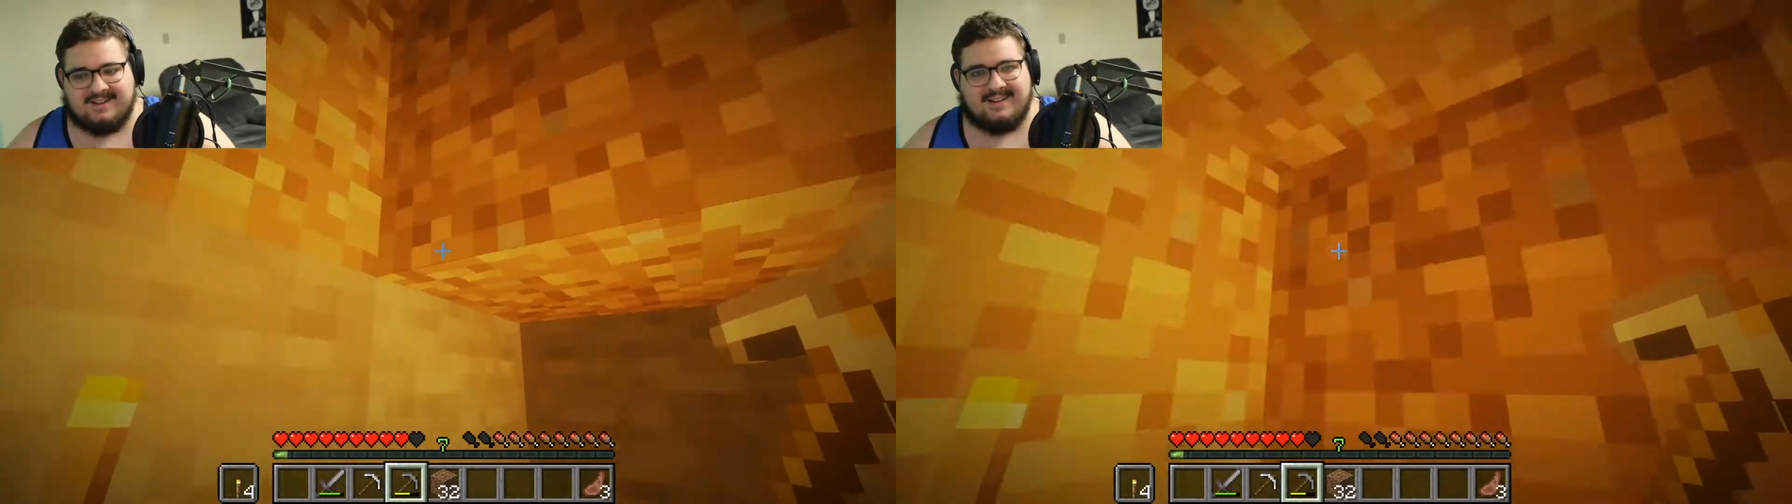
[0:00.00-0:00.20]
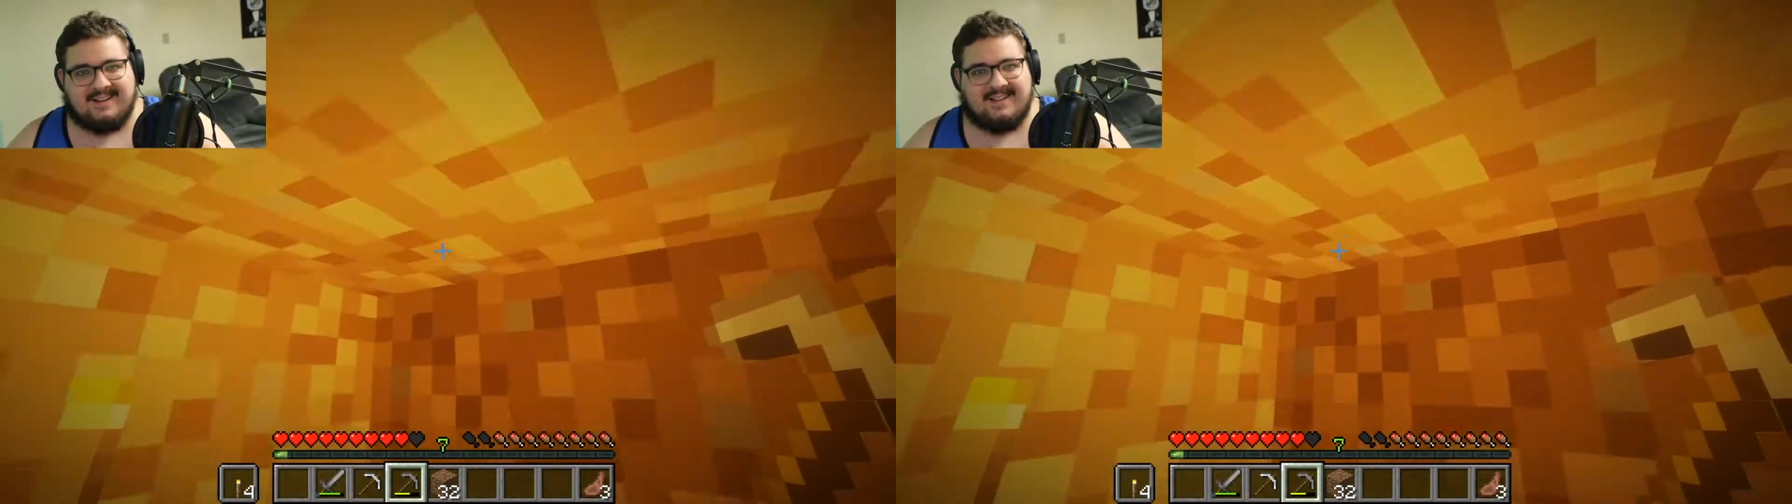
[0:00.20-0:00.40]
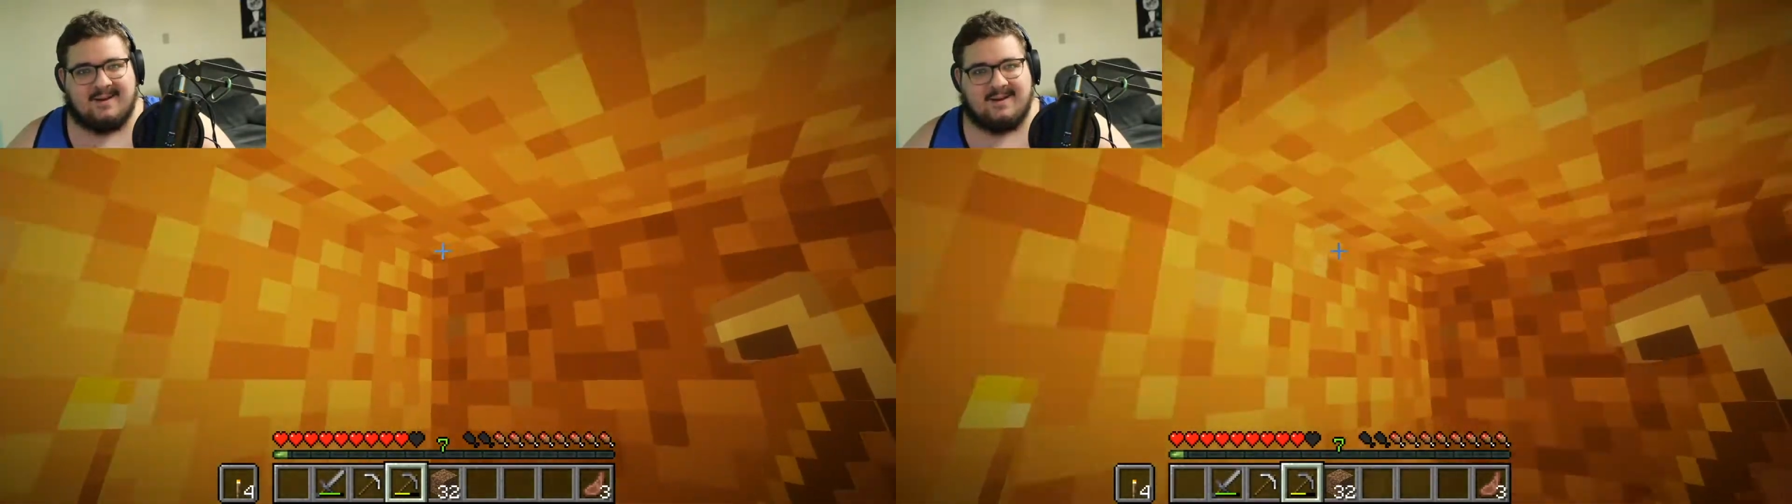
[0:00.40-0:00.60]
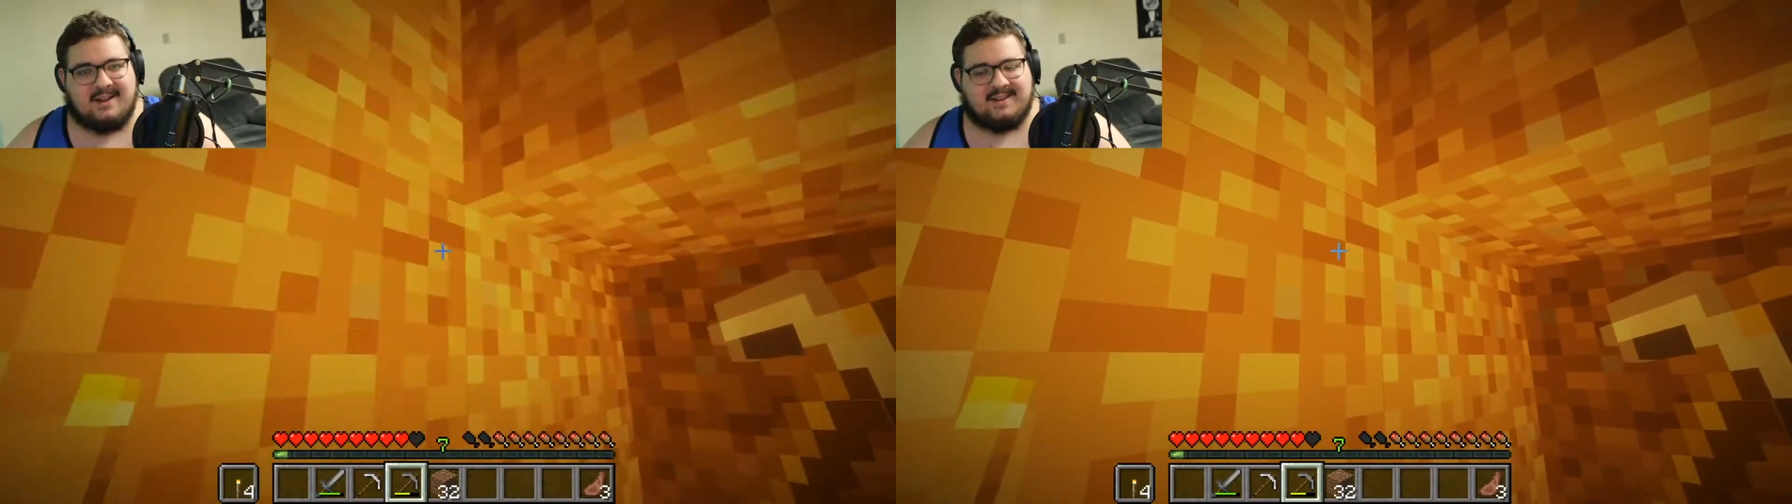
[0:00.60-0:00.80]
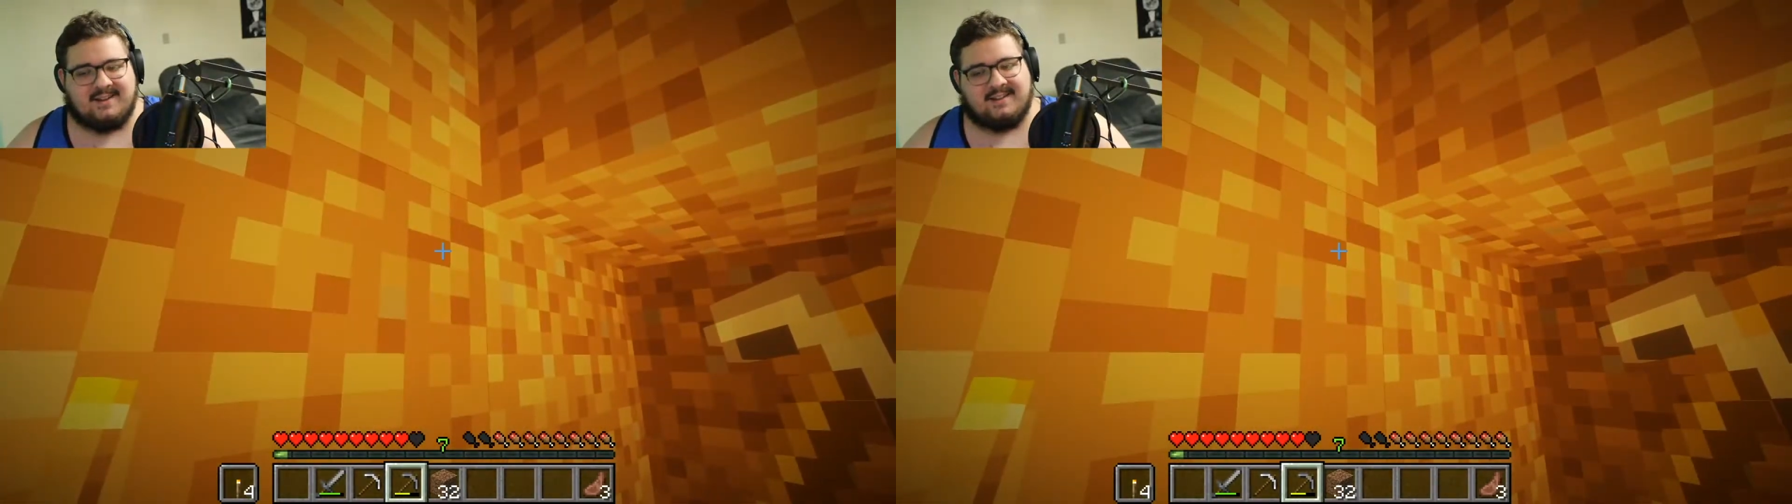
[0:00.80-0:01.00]
and that makes
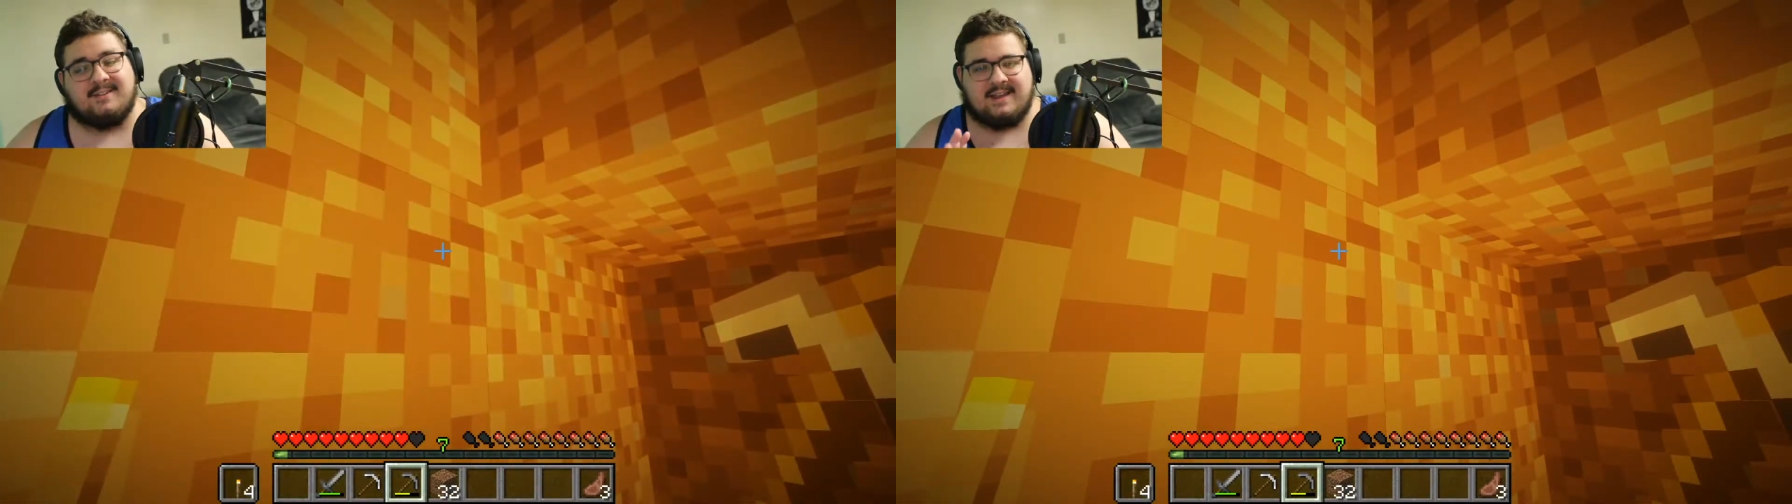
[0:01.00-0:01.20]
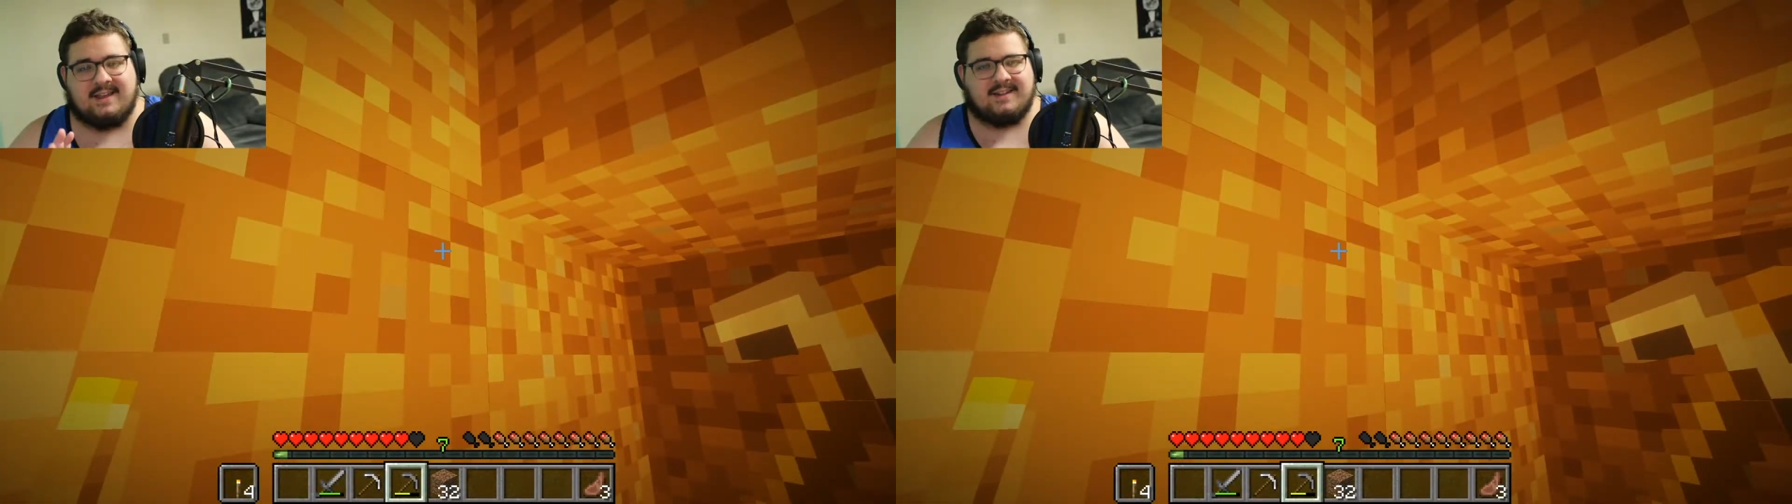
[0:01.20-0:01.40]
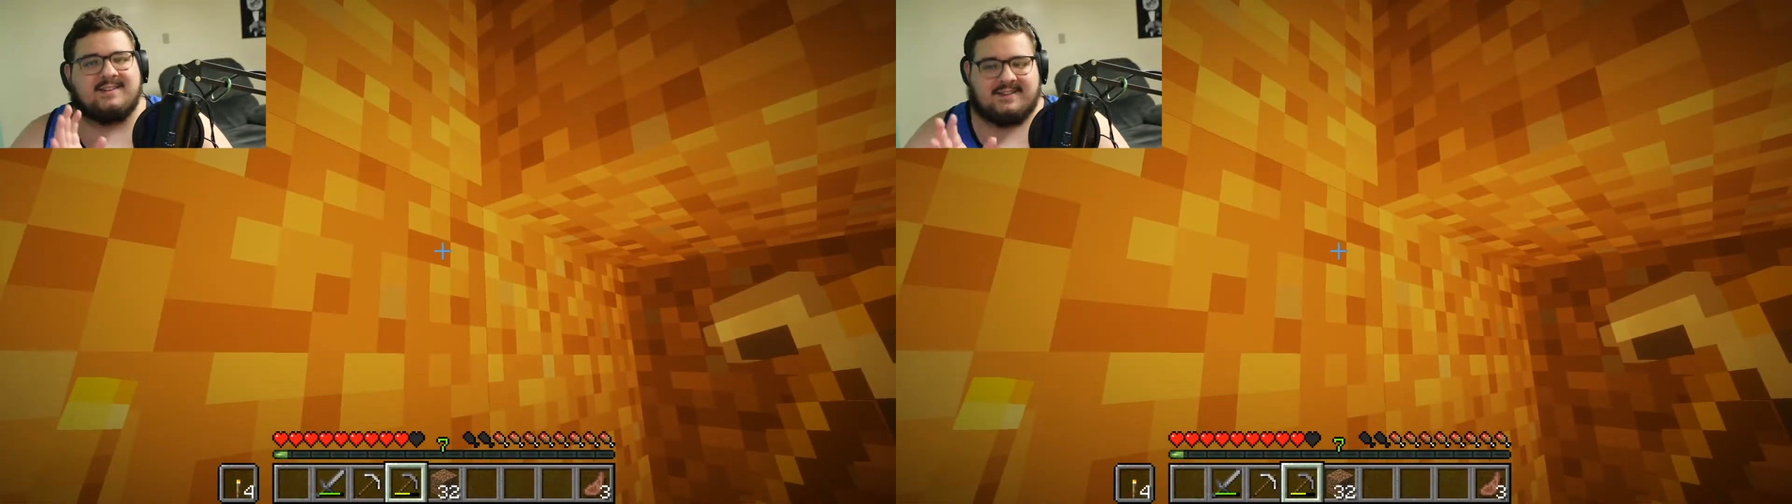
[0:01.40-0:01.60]
sense. So I guess this